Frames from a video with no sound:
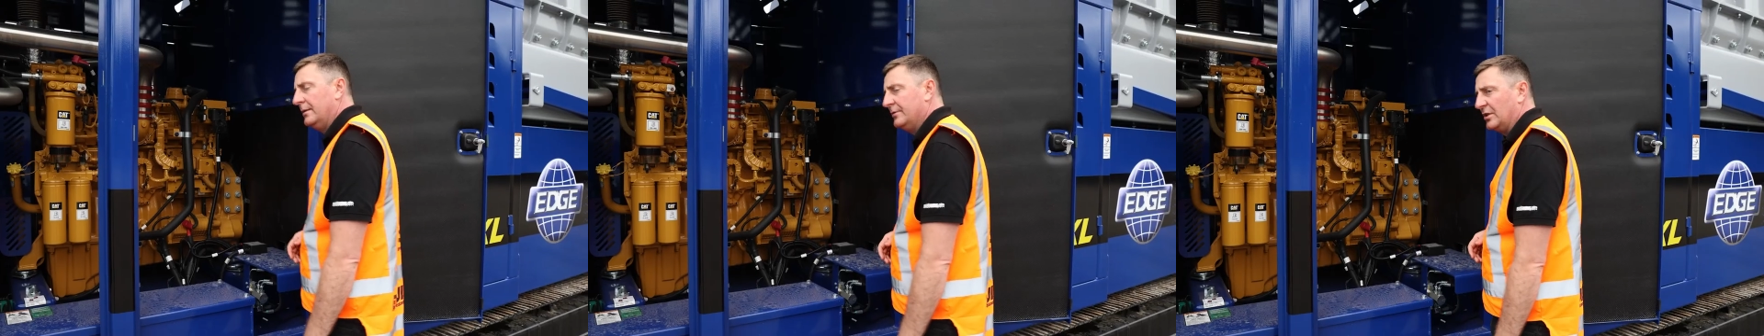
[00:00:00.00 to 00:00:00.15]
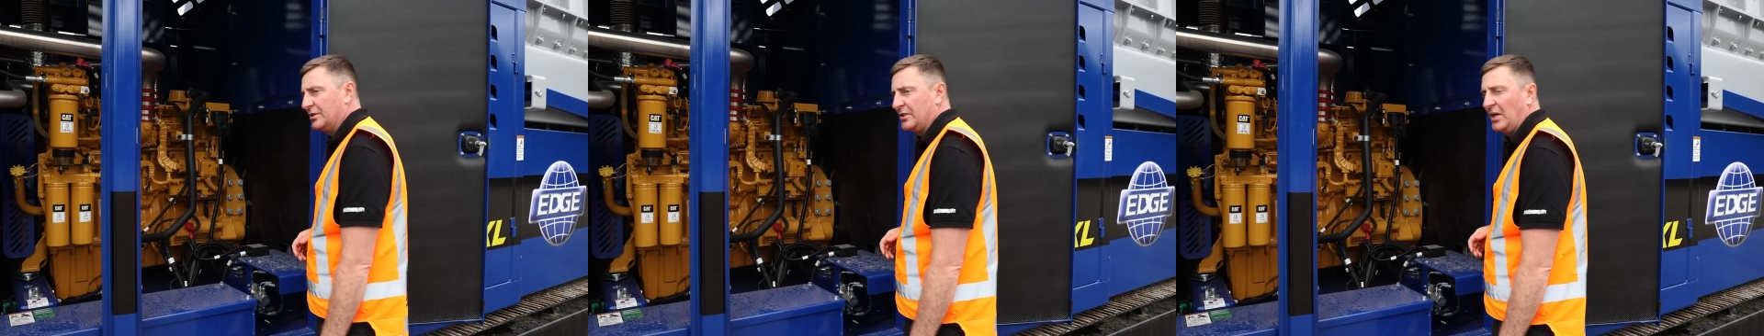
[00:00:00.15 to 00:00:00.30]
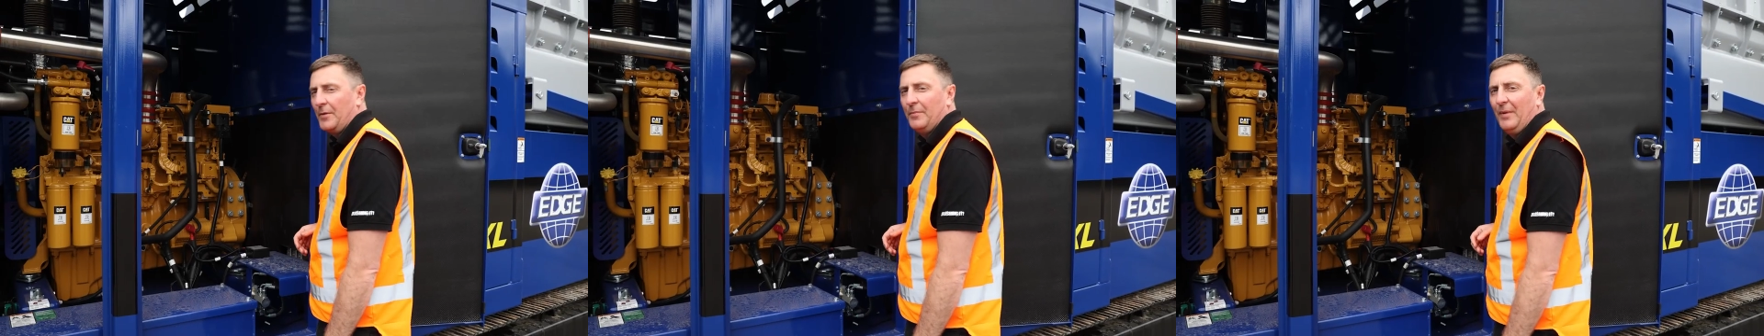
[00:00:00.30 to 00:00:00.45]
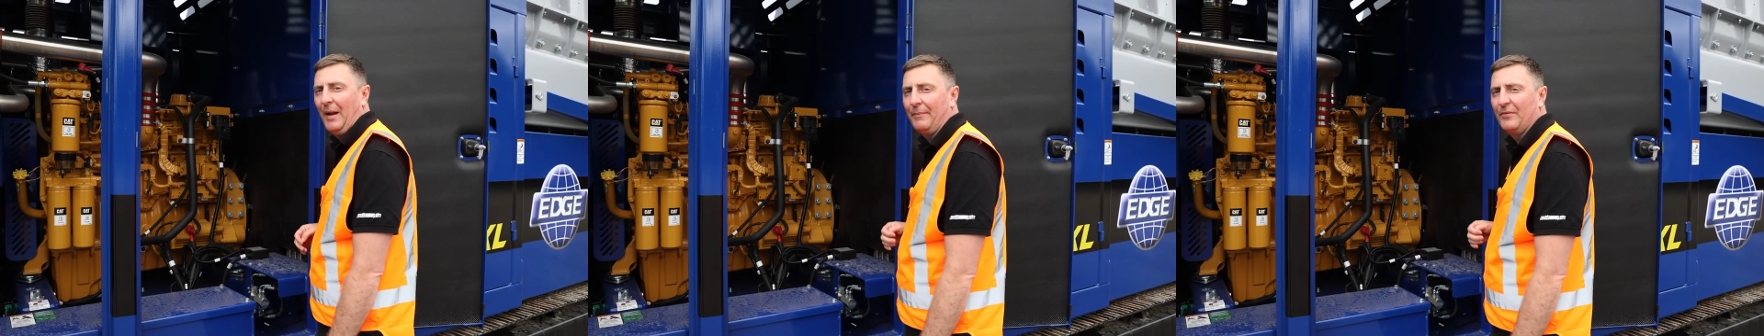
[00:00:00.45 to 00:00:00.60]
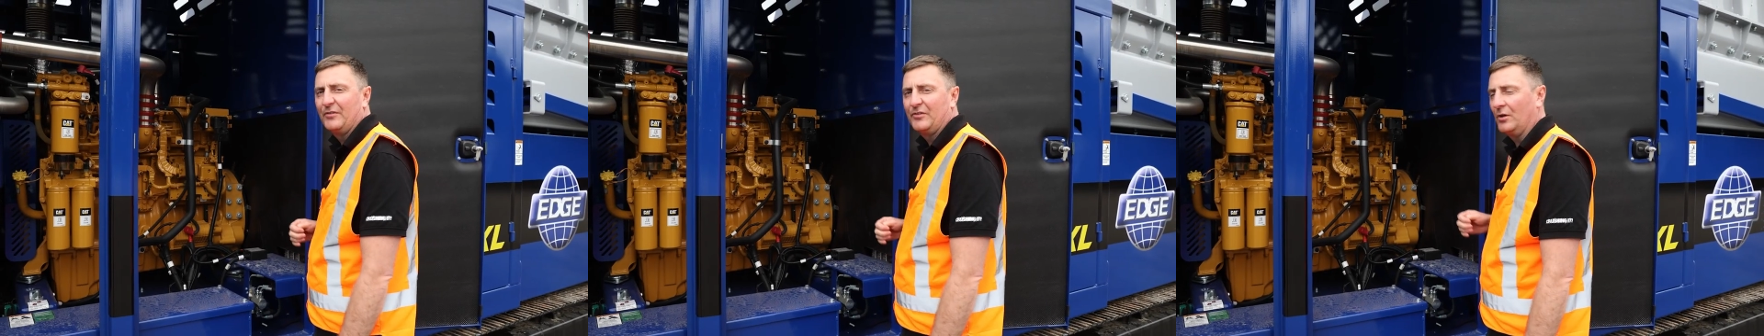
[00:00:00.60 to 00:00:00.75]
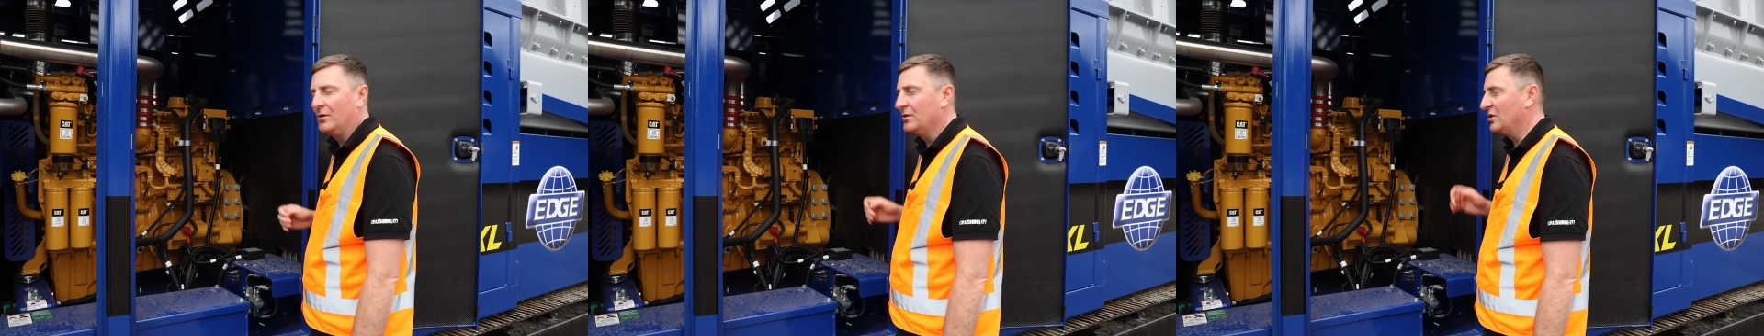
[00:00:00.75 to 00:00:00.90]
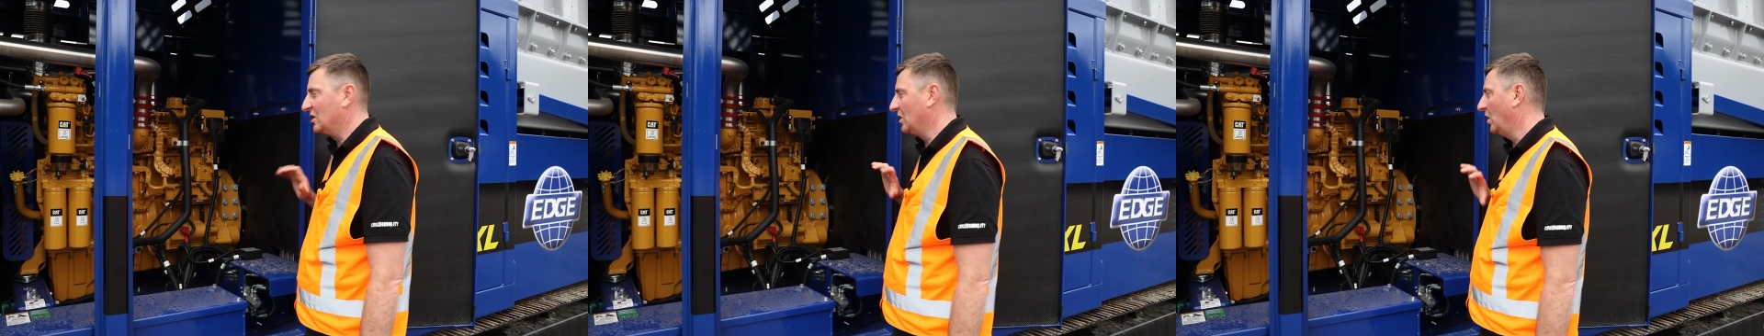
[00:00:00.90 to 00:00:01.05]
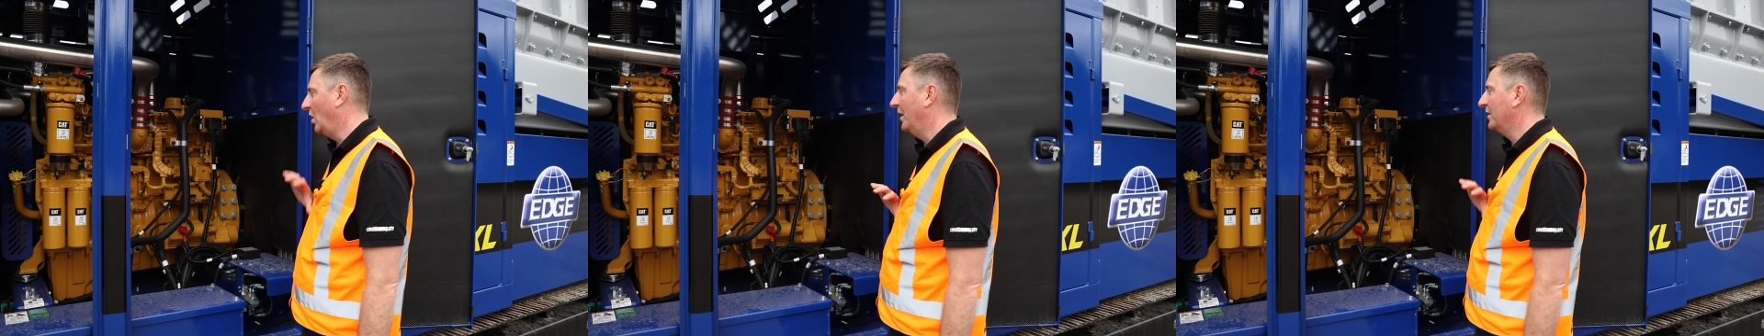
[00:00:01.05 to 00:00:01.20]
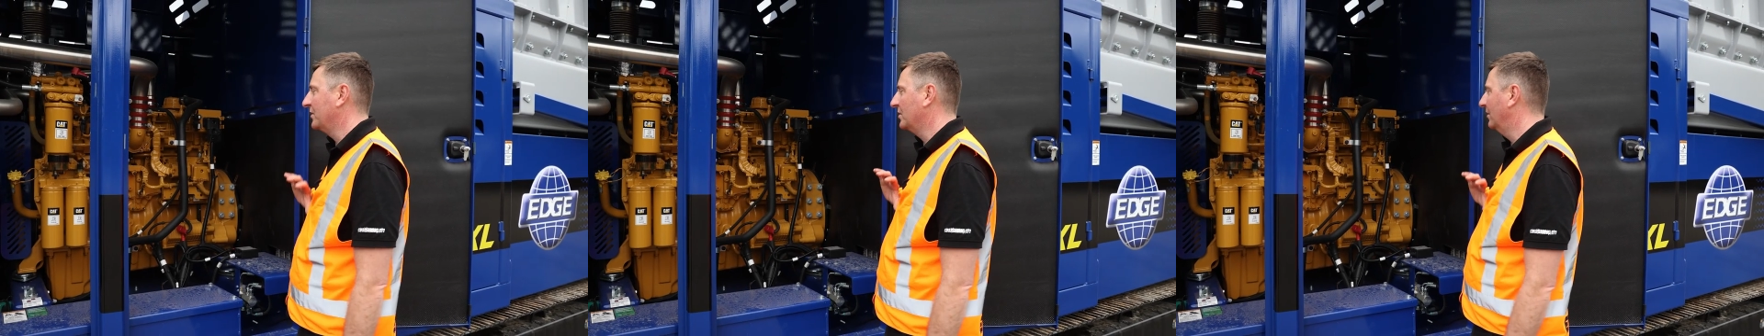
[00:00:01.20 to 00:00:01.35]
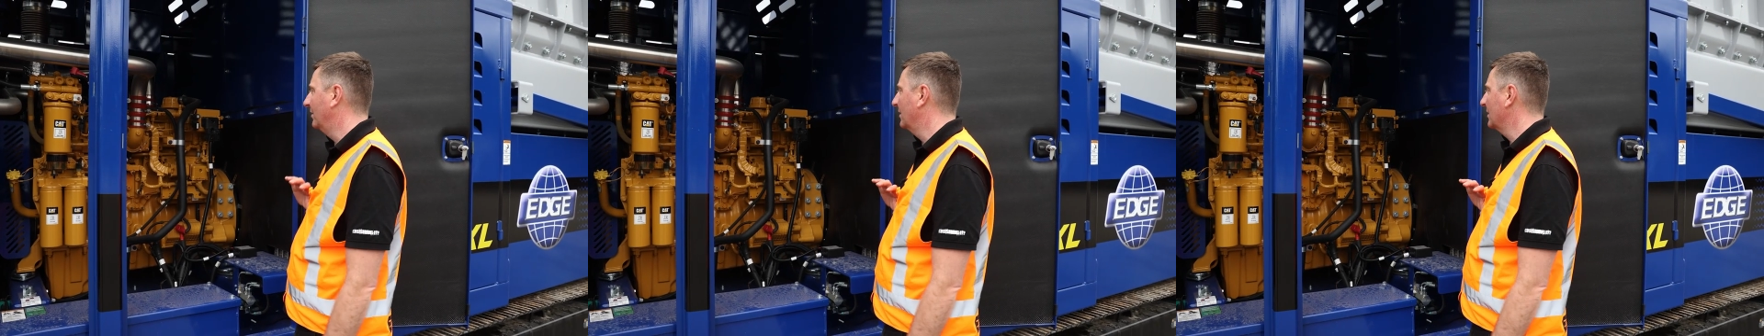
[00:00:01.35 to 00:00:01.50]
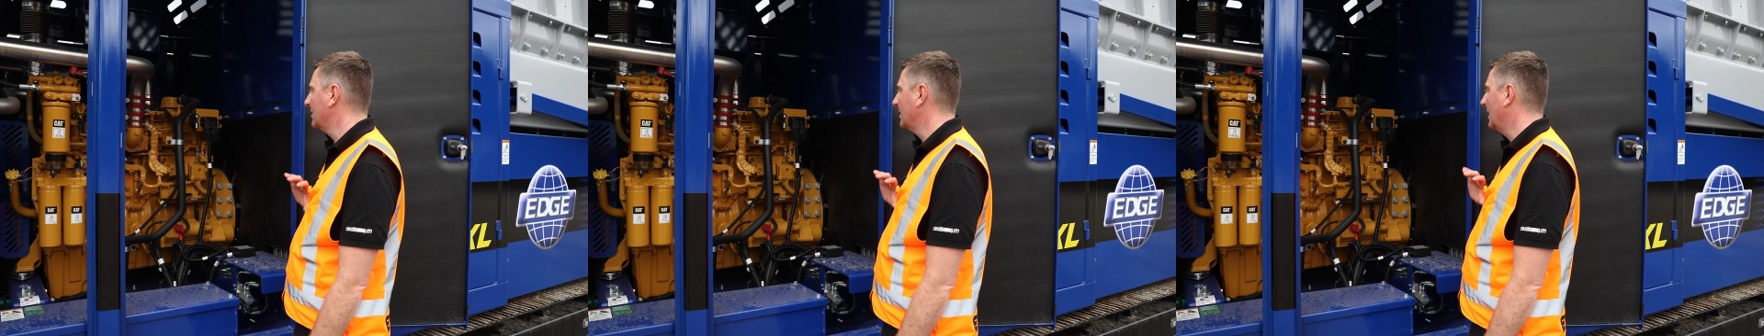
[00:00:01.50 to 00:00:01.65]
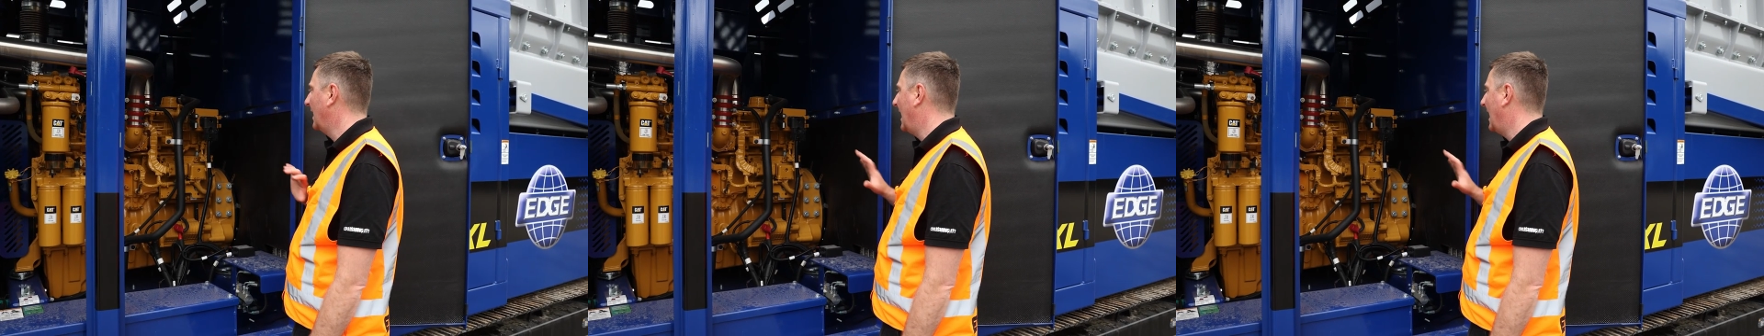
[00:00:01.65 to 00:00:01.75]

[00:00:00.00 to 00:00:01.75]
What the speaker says: Just open up the two side doors.